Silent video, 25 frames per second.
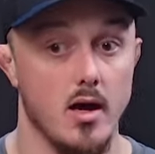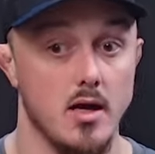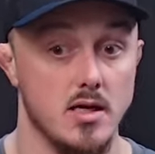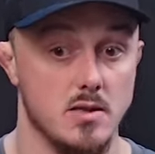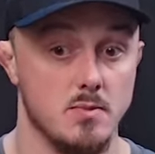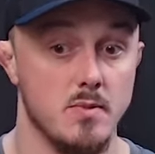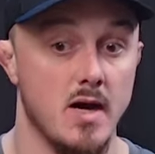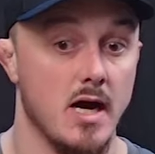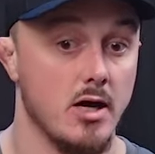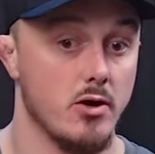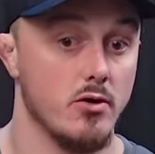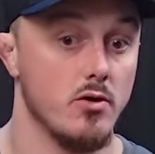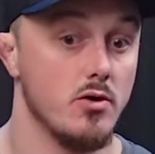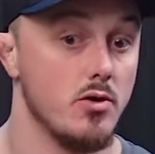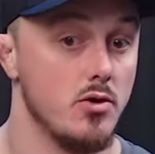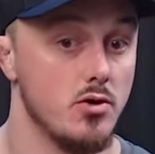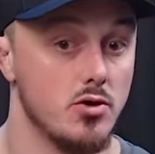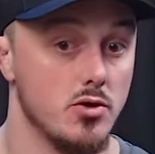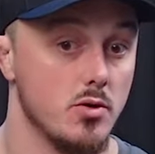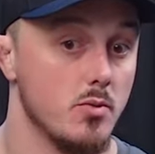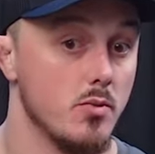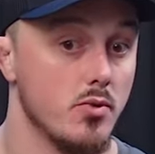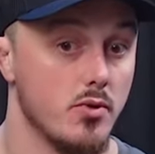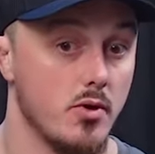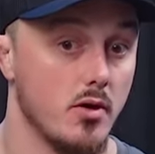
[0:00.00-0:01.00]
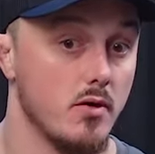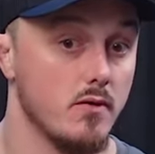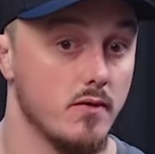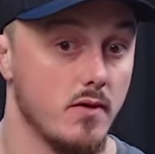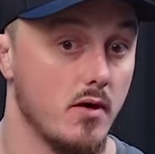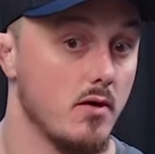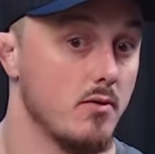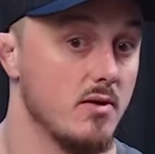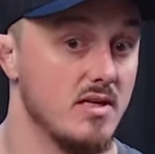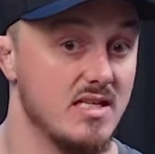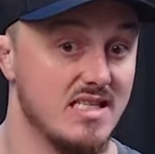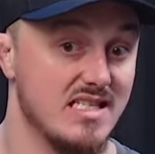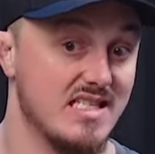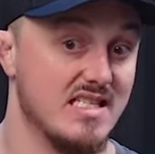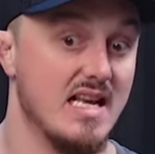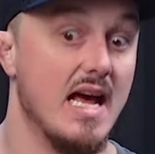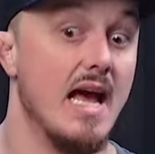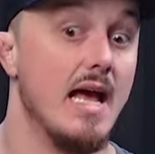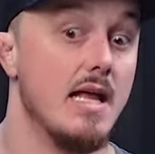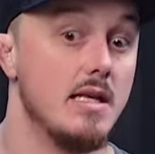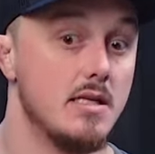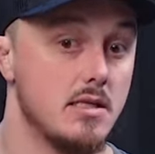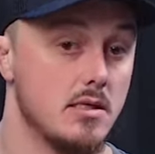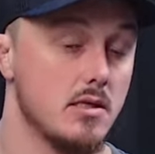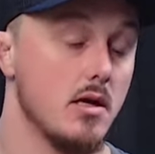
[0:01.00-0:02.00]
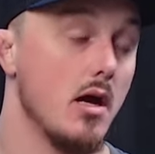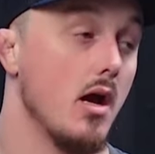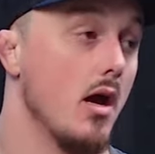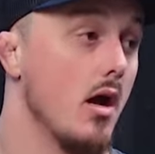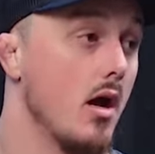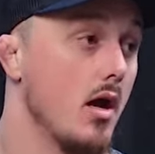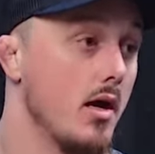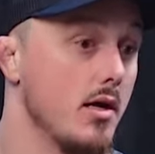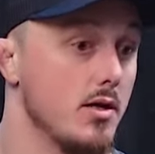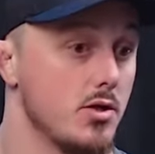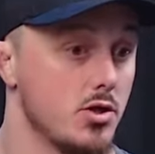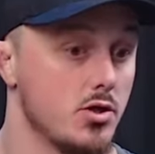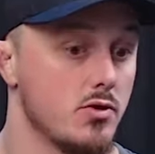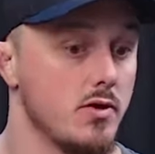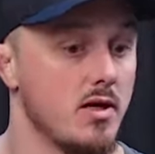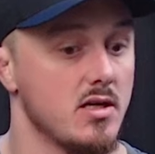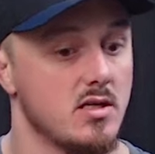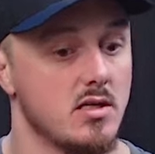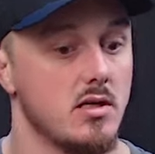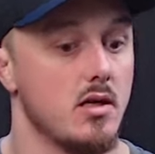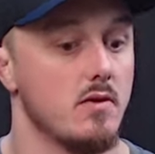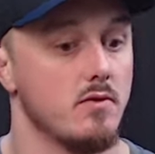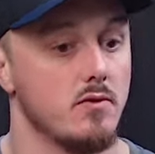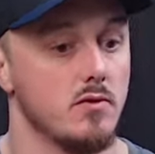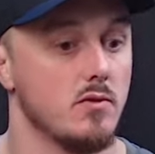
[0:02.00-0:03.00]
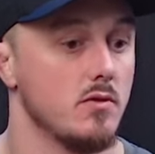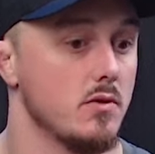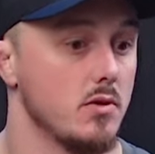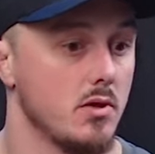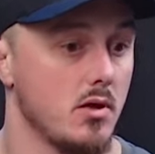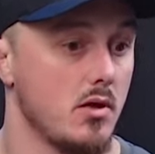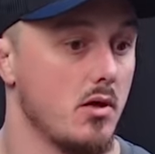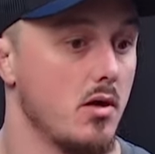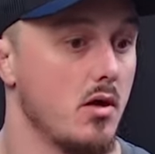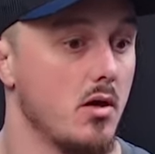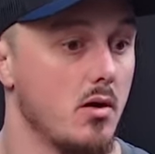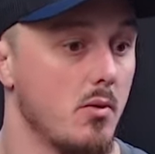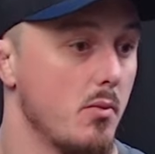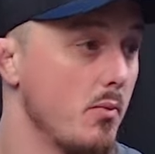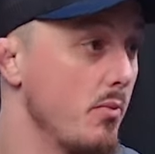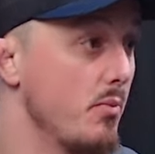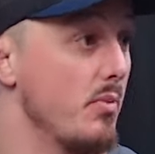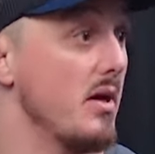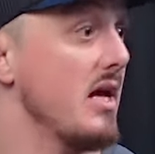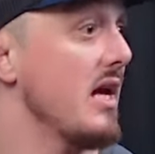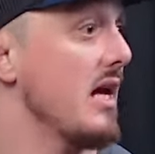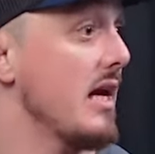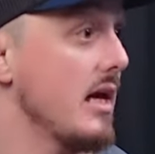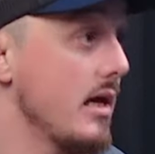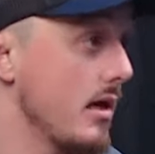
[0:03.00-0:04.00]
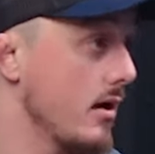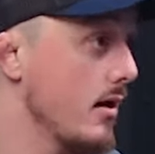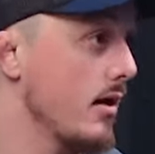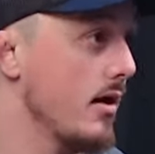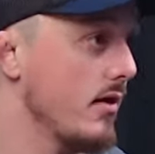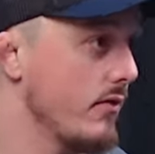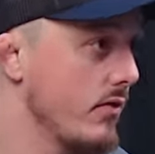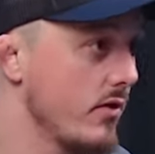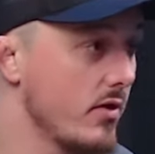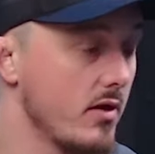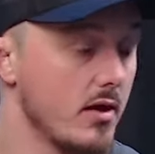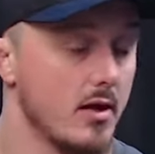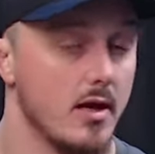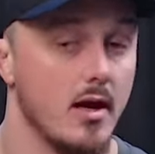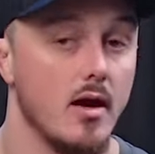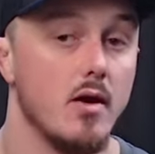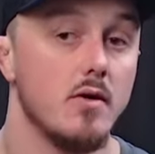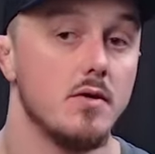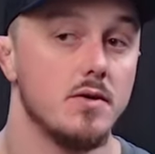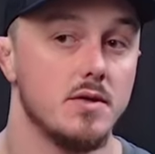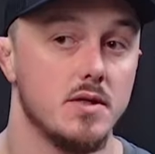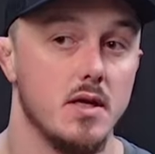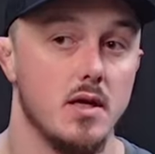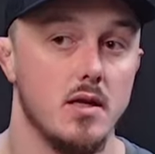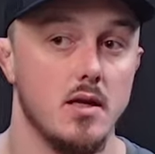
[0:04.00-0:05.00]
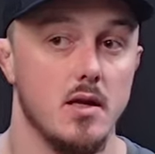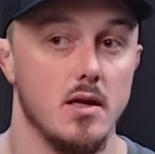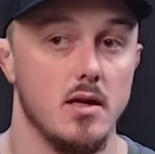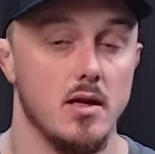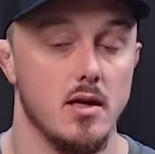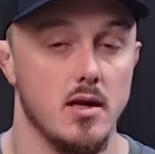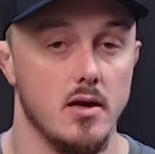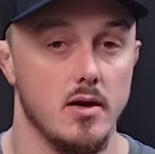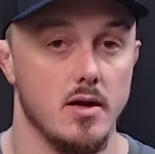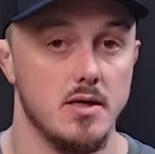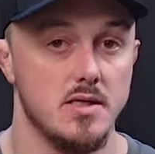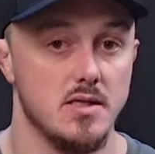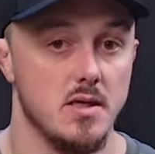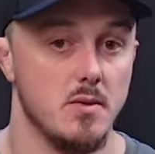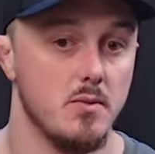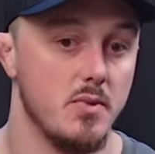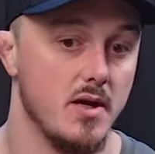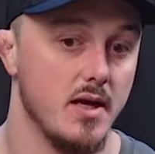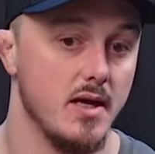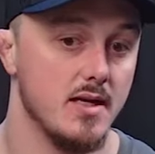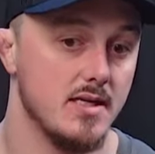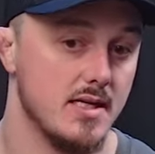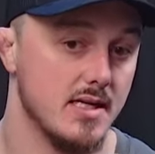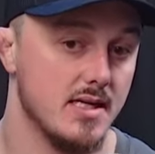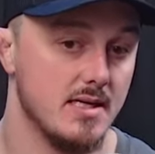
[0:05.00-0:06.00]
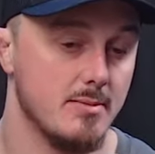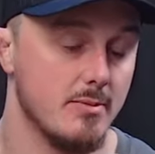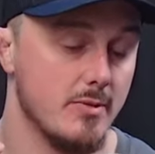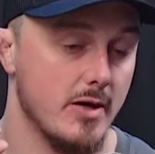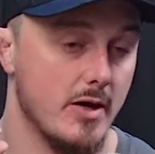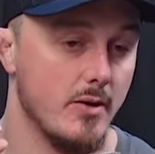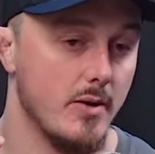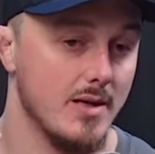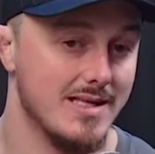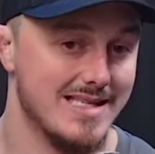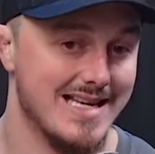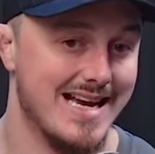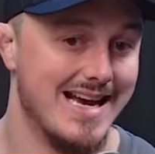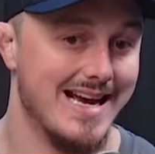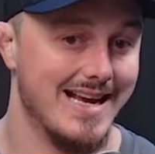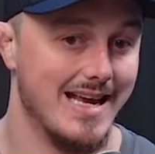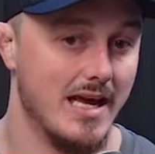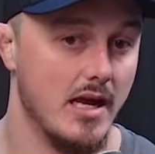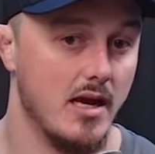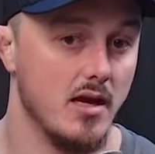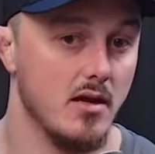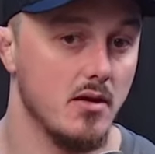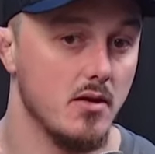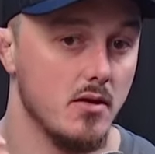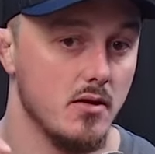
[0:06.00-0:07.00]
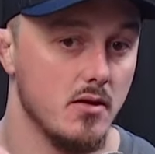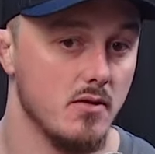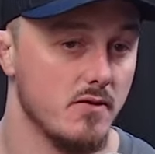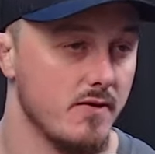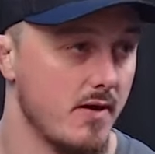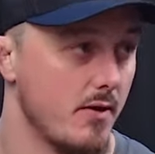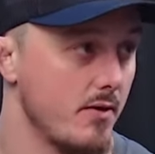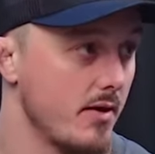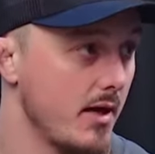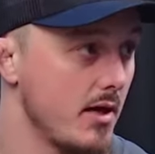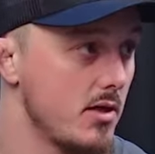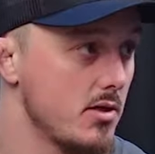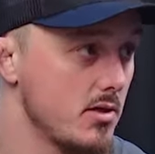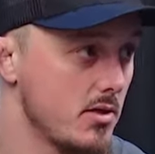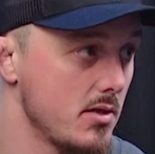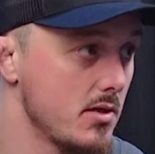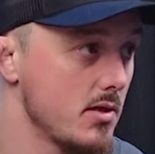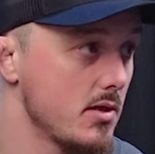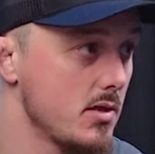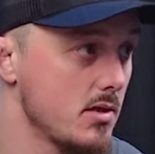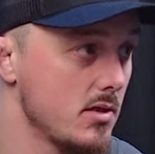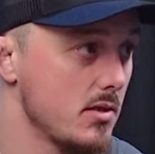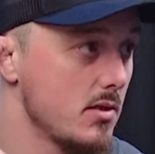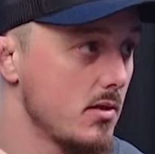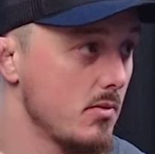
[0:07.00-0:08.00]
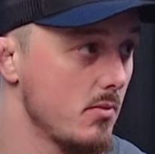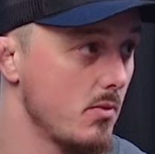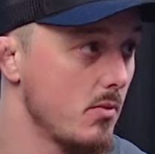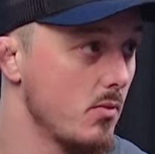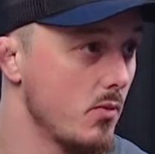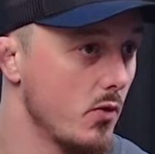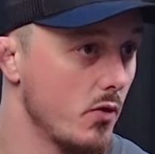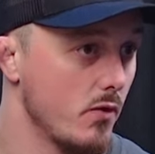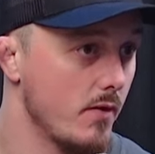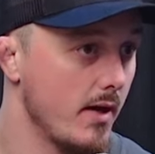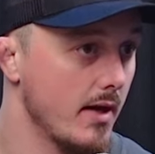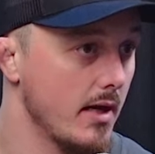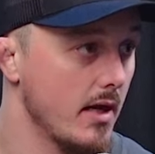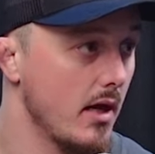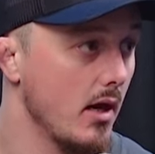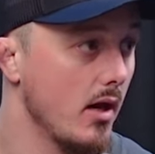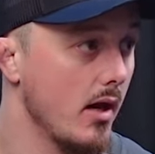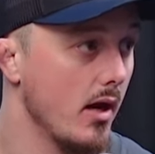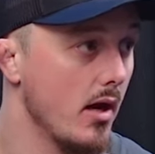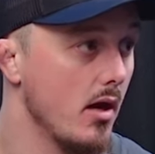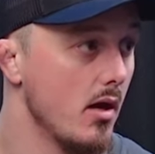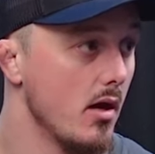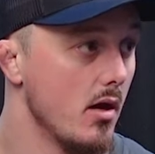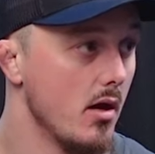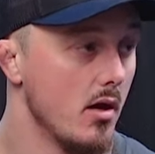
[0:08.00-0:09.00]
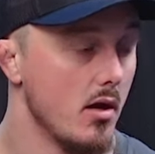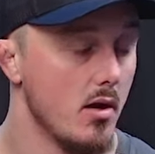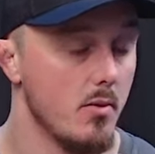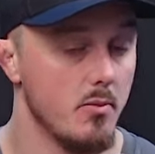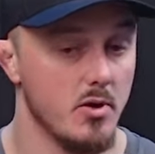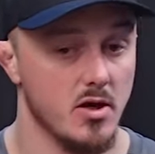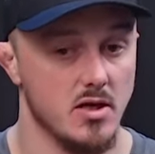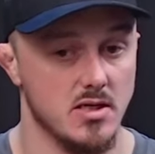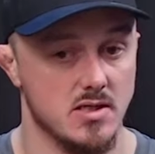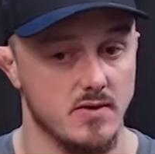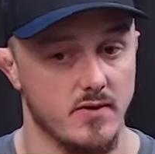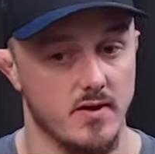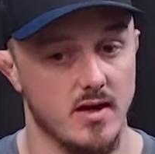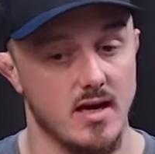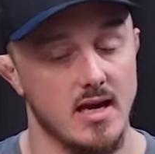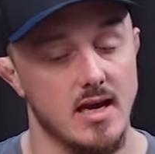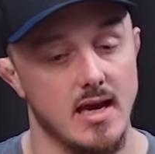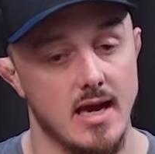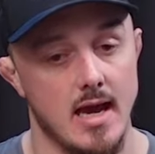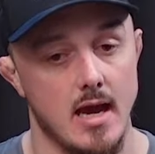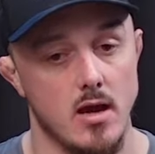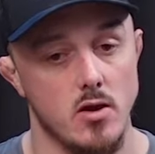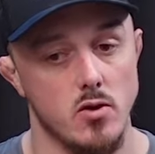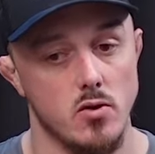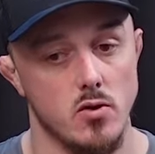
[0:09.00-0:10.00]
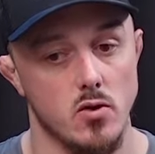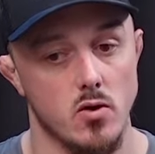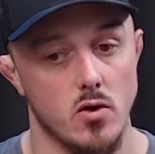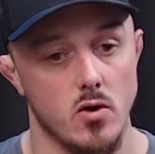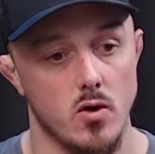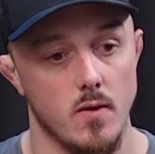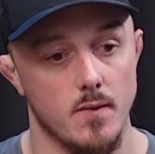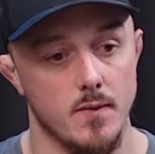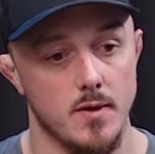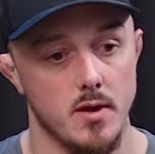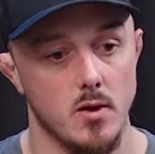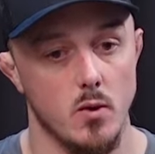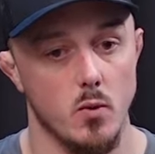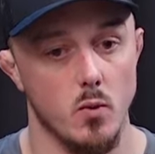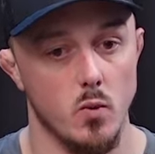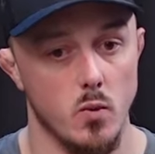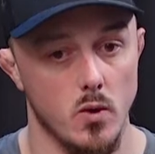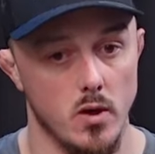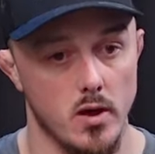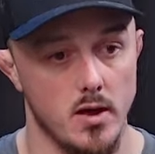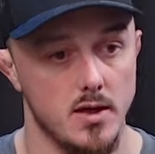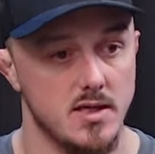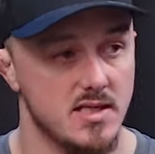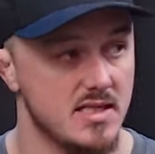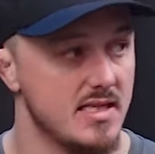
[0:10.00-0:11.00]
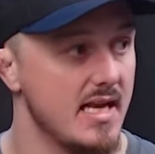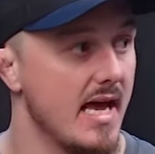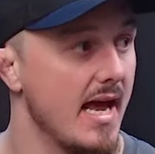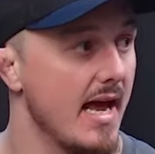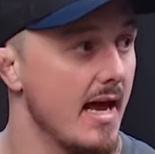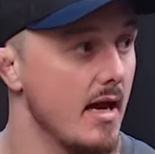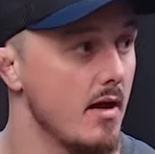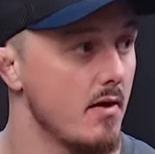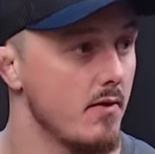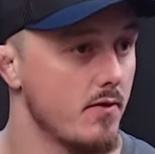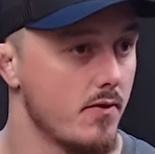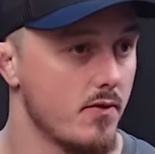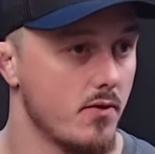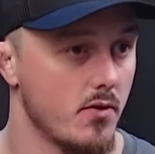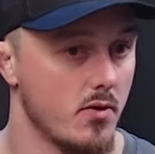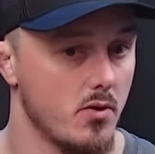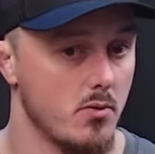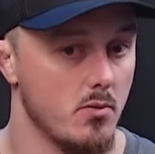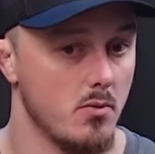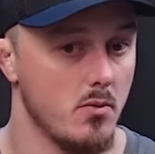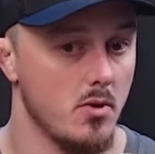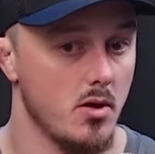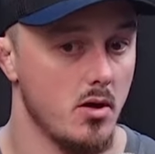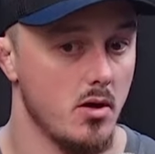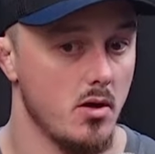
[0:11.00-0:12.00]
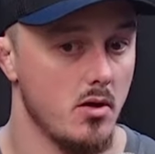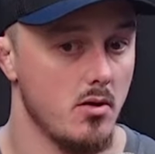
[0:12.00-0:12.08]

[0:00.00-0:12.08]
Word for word: his macronutrient profile is Z, his stress levels are B, and everything else. And then the idea being is it's about attacking the foundations more regularly, because if I can get your worst day from